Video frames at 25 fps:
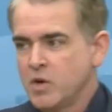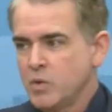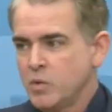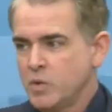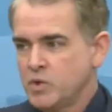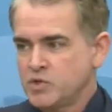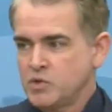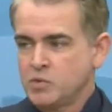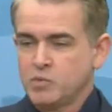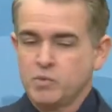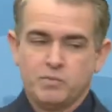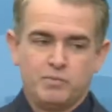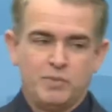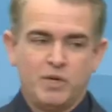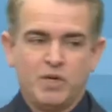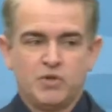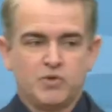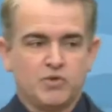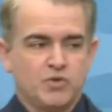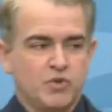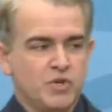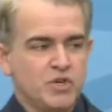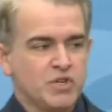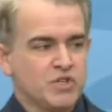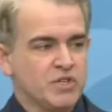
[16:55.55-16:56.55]
which would be
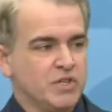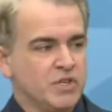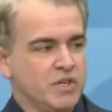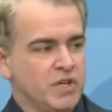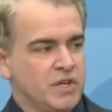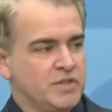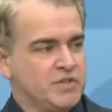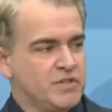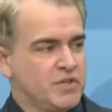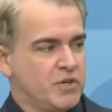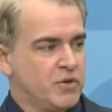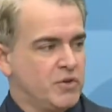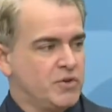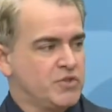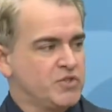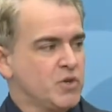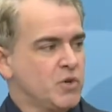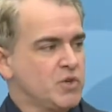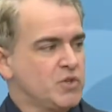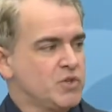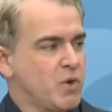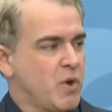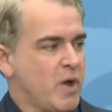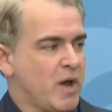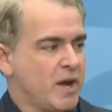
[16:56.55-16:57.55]
traditionally considered
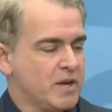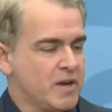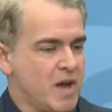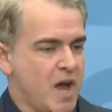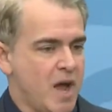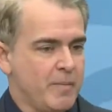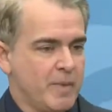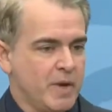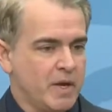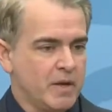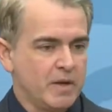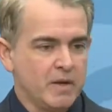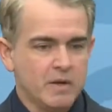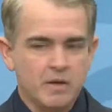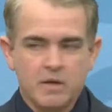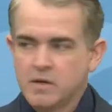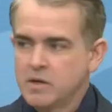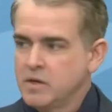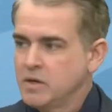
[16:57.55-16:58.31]
socioeconomic.